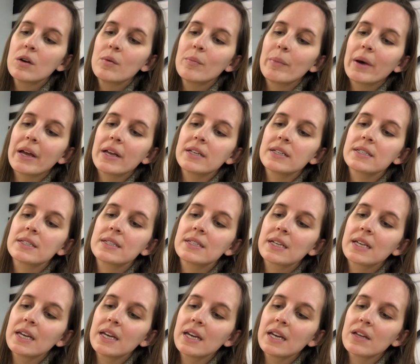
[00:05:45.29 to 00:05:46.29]
by
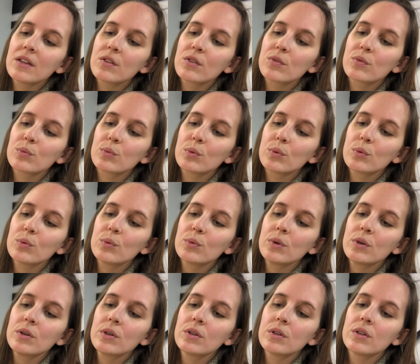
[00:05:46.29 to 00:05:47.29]
sticking it
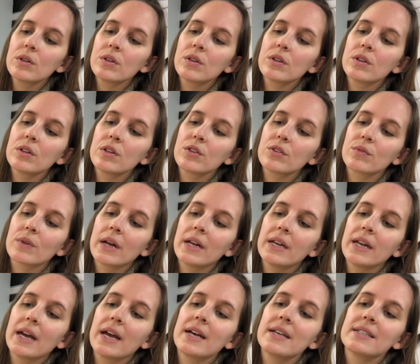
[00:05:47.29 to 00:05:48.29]
through the thread
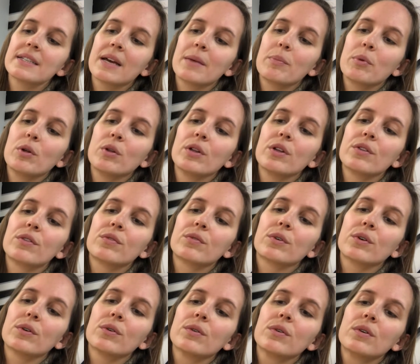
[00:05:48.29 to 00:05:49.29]
as I pull it through.